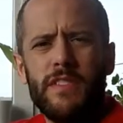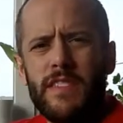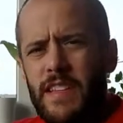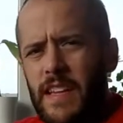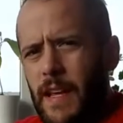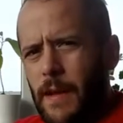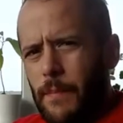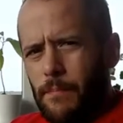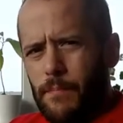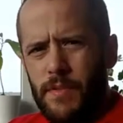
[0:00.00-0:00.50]

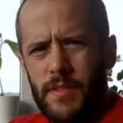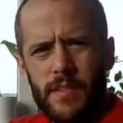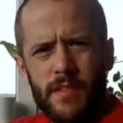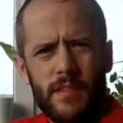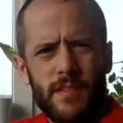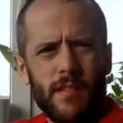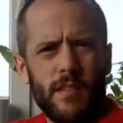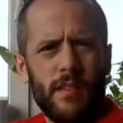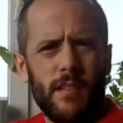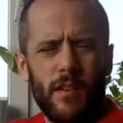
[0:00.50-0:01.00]

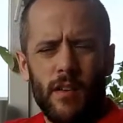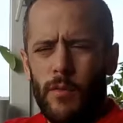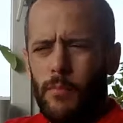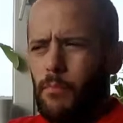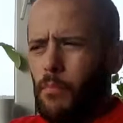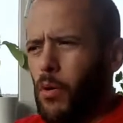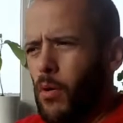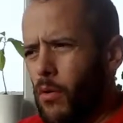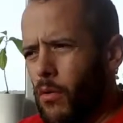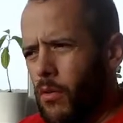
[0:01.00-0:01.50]
dips or
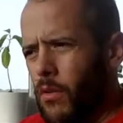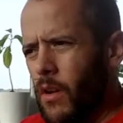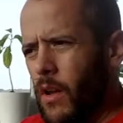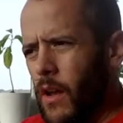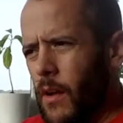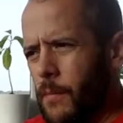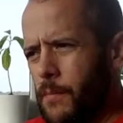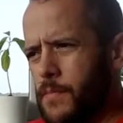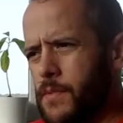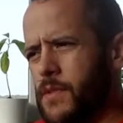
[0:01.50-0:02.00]

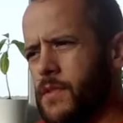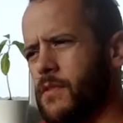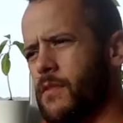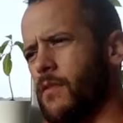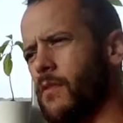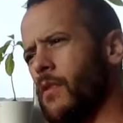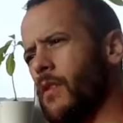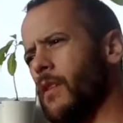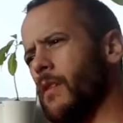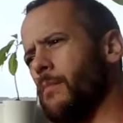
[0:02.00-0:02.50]
pull-ups
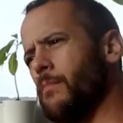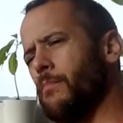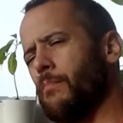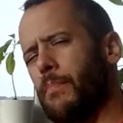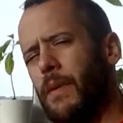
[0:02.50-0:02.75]
or